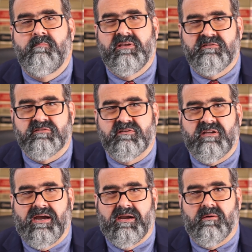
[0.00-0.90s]
Business
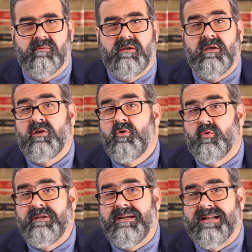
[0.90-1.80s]
attire. You
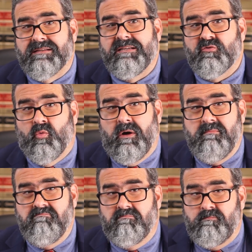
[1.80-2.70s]
will need at least
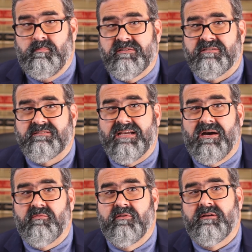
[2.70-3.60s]
one business
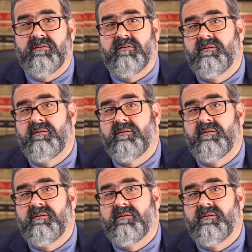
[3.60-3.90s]
outfit